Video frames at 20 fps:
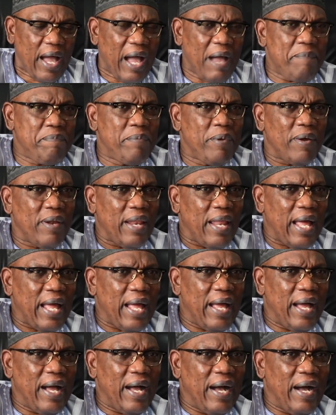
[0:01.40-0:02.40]

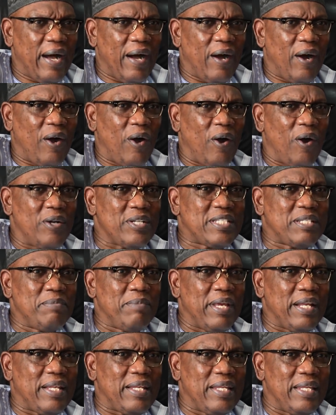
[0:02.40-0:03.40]
Abiola,
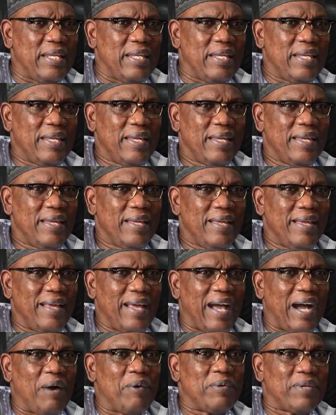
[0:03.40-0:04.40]
ultimately,
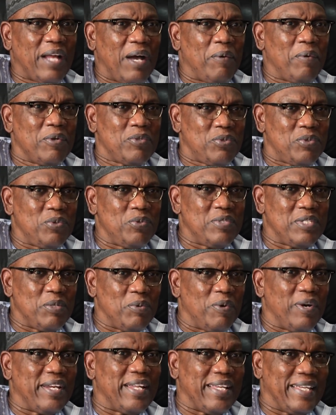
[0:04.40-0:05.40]
I will now want to use the
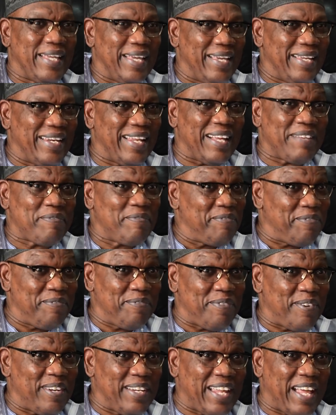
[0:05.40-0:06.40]
word again, that
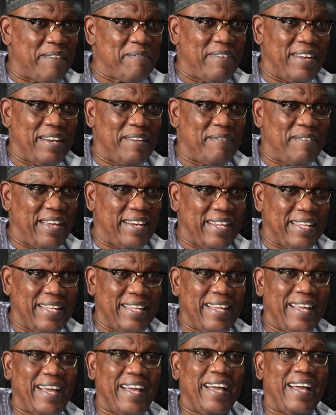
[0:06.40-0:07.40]
very,
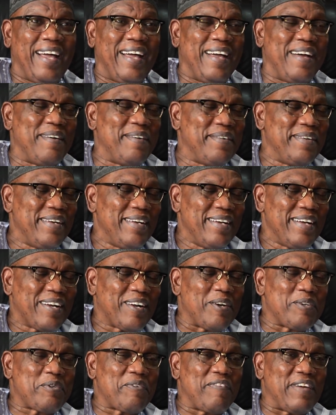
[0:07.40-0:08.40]
very
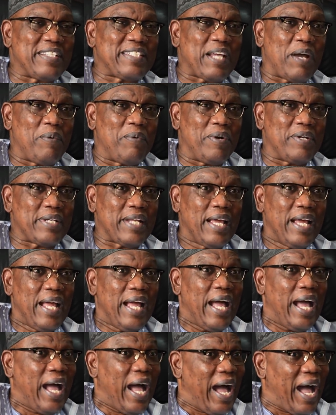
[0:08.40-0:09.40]
controversial word,
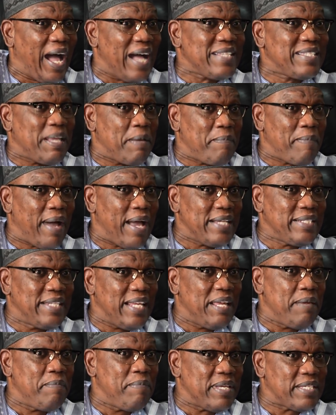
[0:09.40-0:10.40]
has
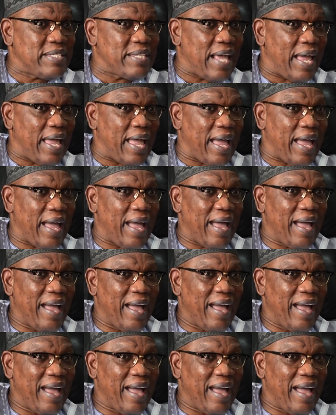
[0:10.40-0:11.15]
emerged a messiah